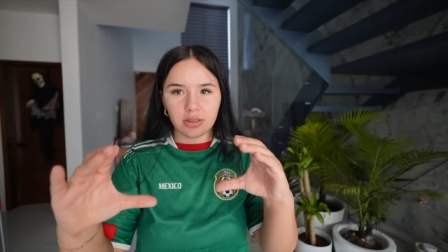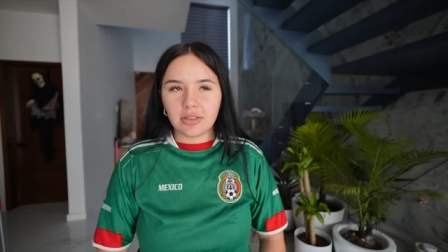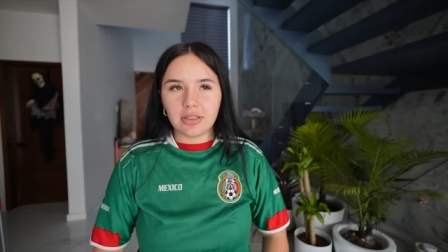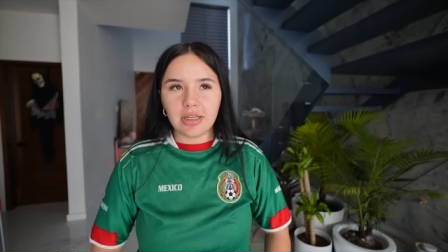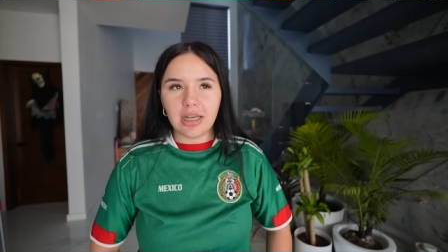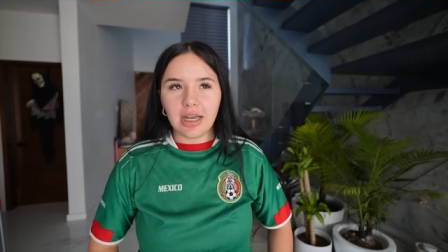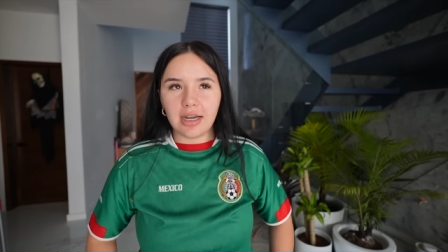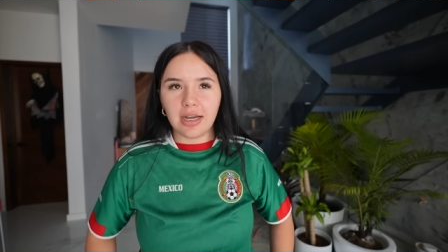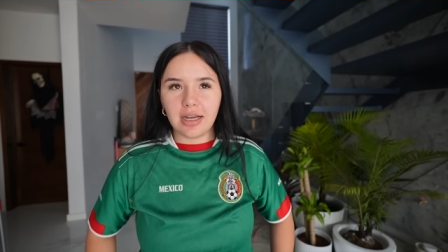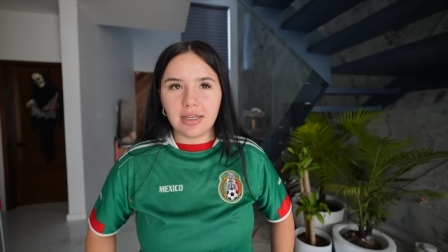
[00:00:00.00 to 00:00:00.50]
So
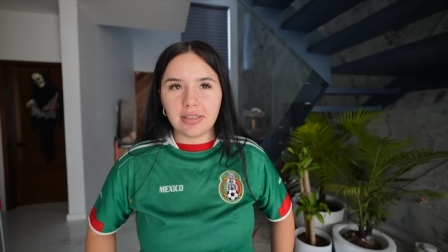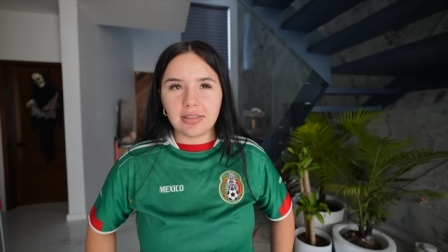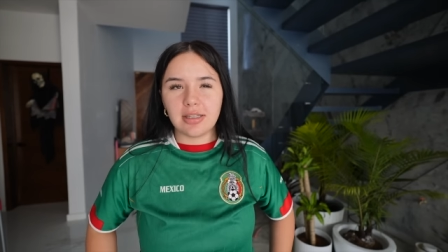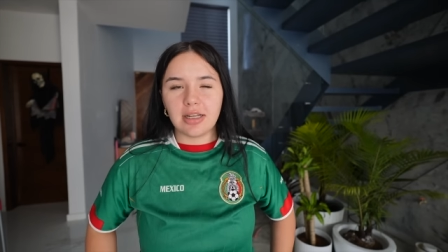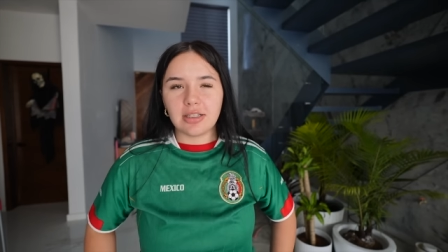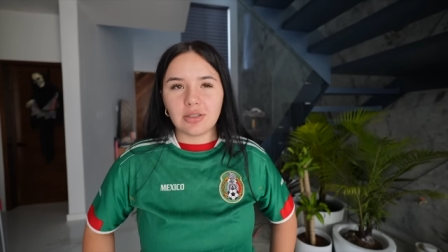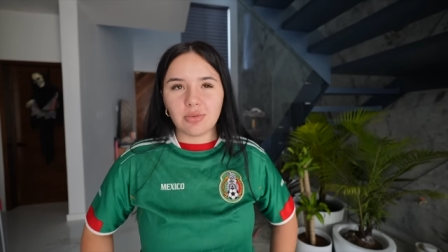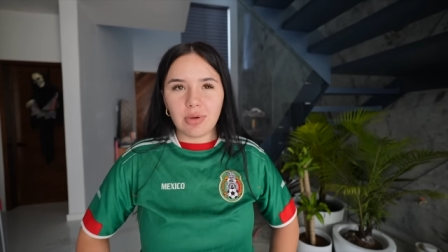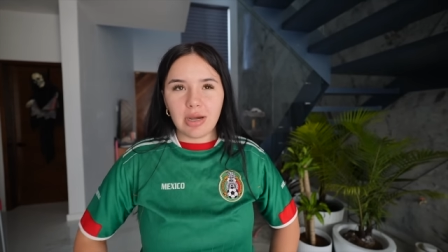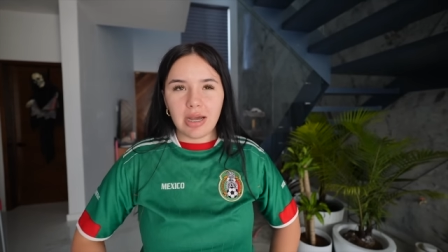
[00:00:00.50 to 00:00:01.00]
yeah, guys,
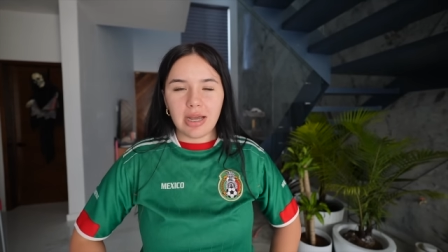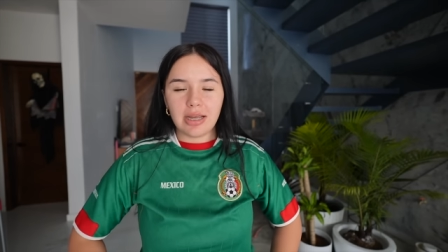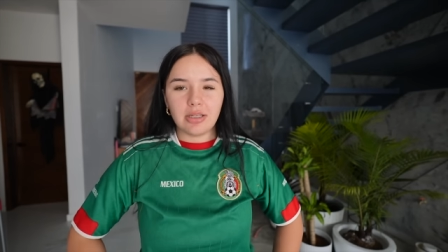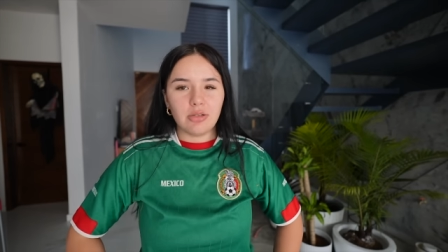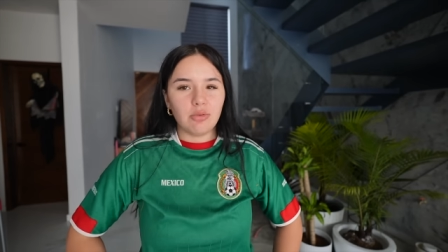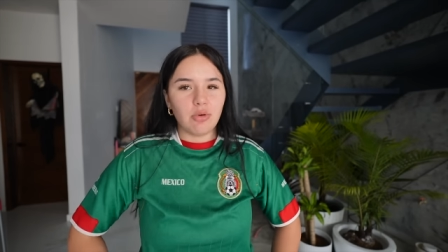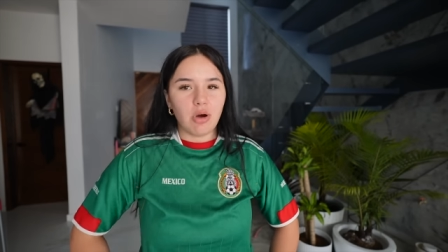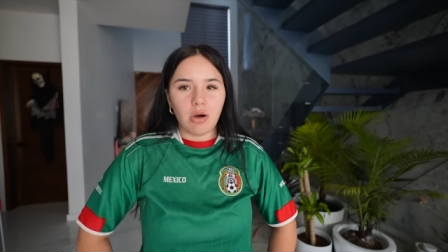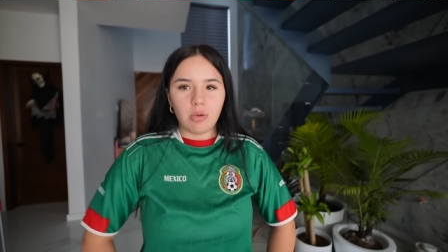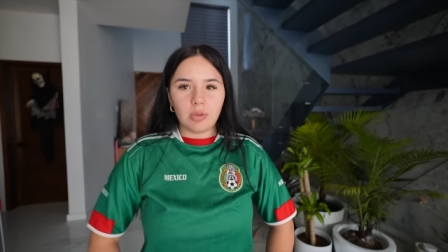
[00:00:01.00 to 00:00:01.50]
that's why
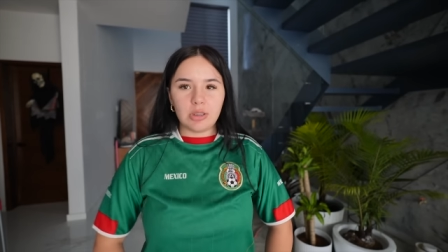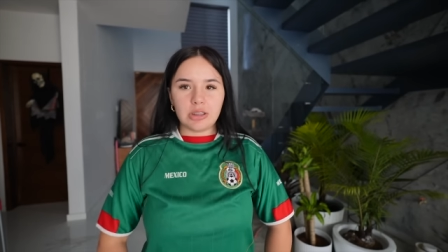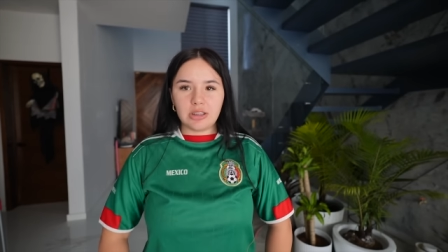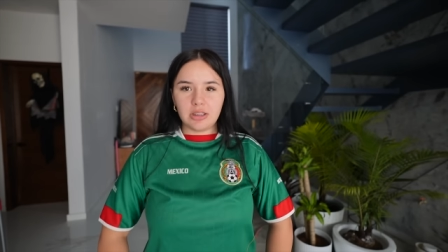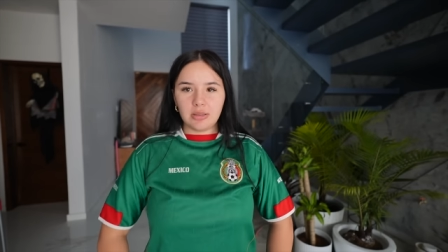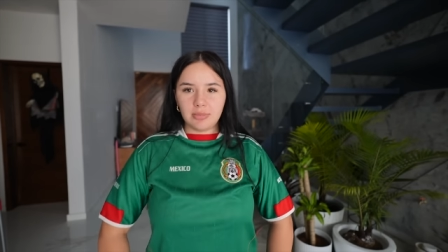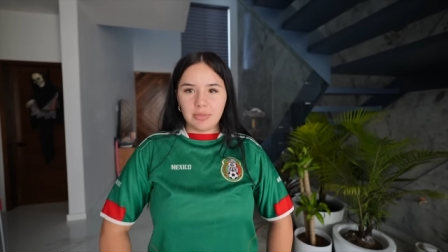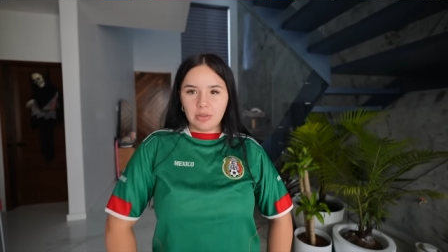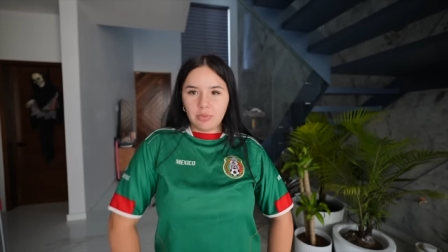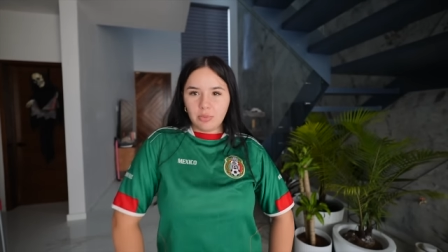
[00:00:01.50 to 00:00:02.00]
you always
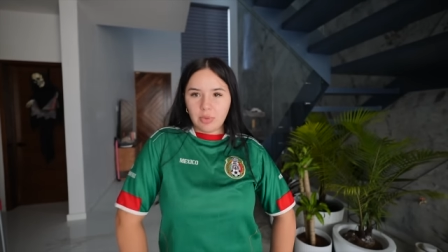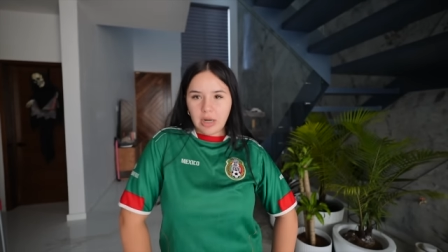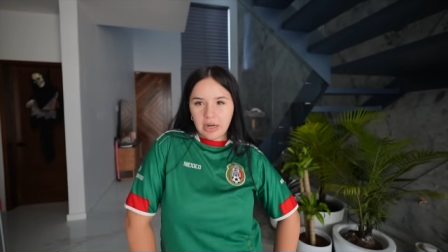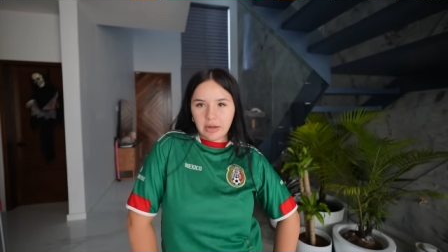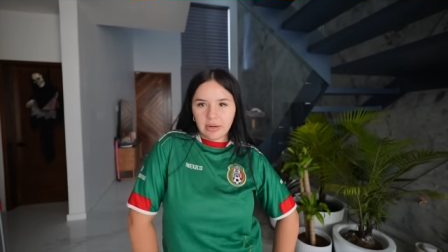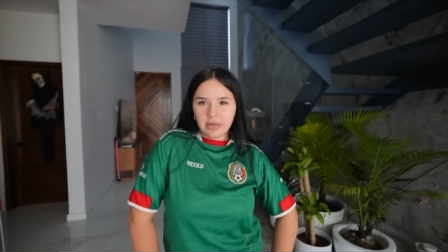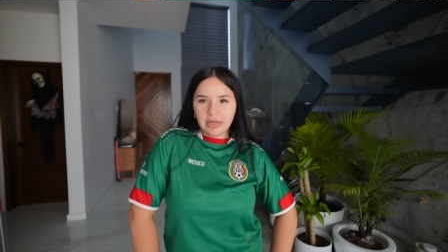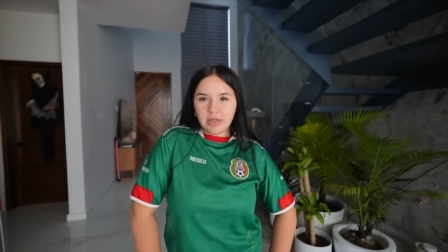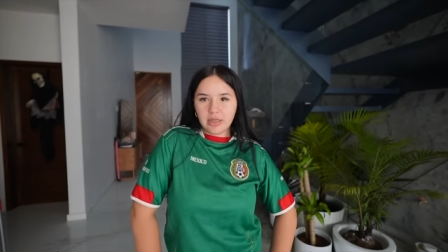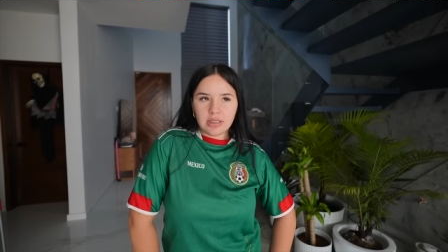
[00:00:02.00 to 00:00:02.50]
see me
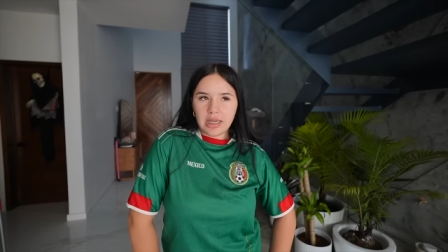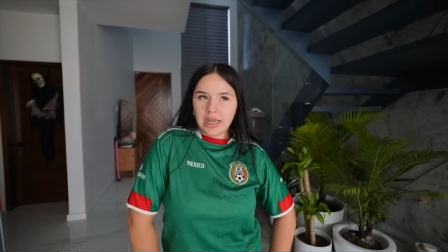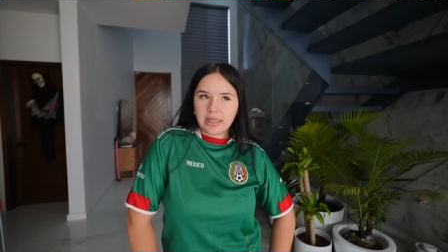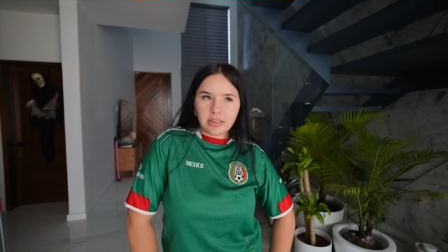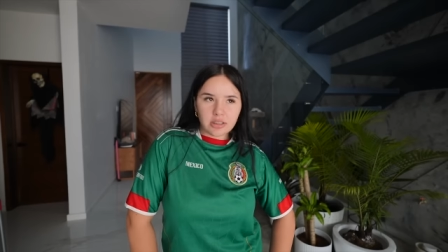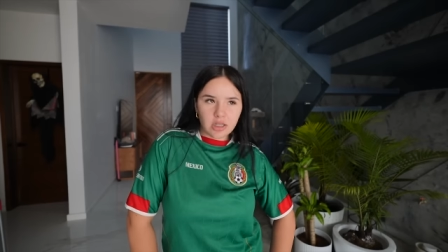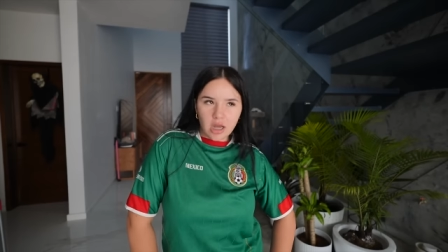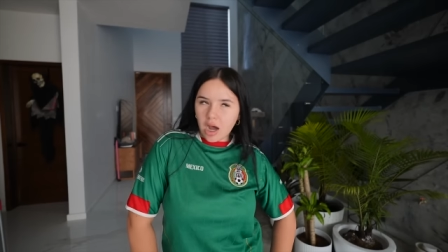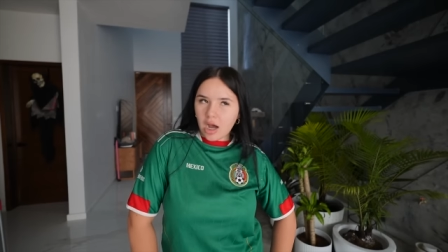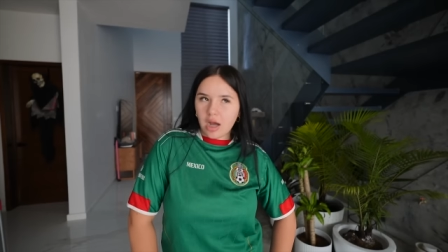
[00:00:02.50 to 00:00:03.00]
wearing
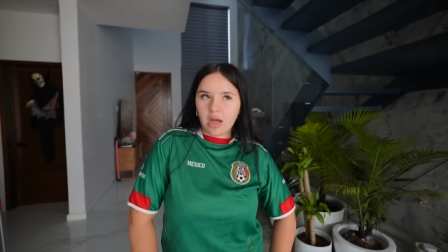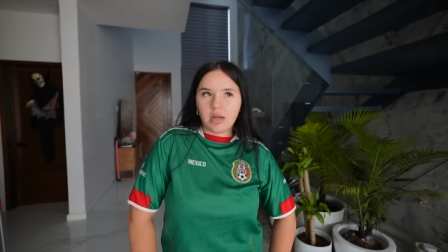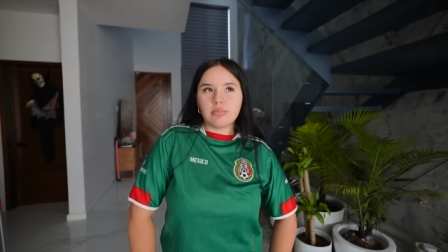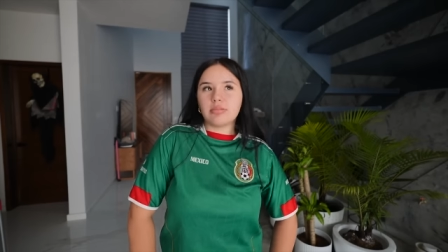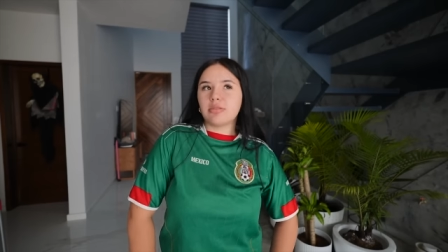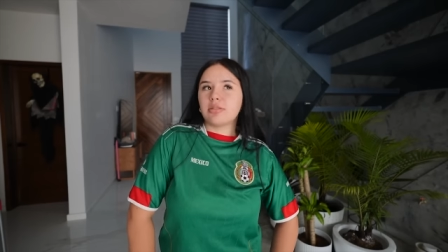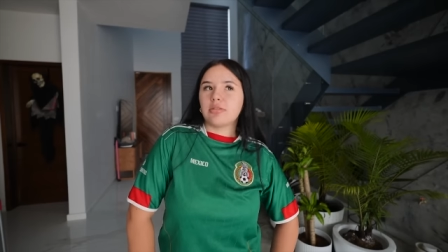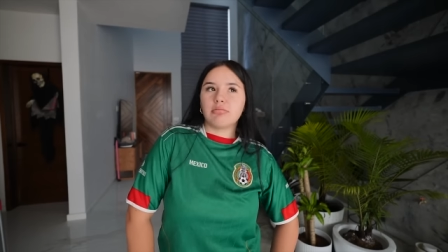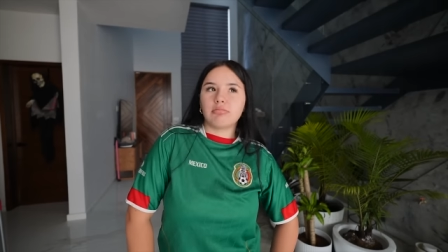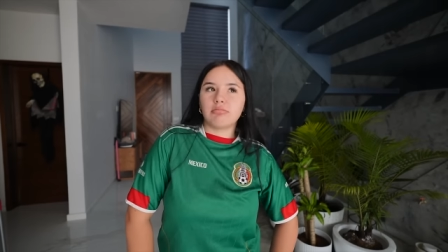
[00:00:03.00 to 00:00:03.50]
tank
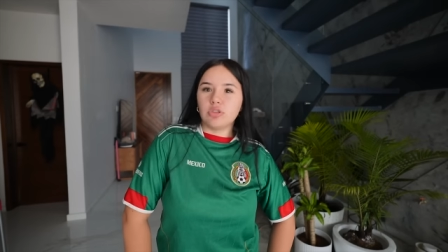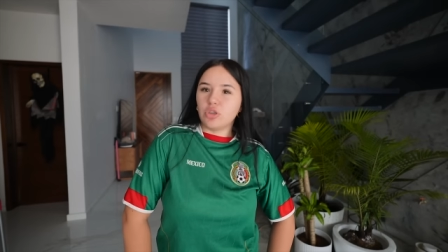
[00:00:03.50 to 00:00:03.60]
tops,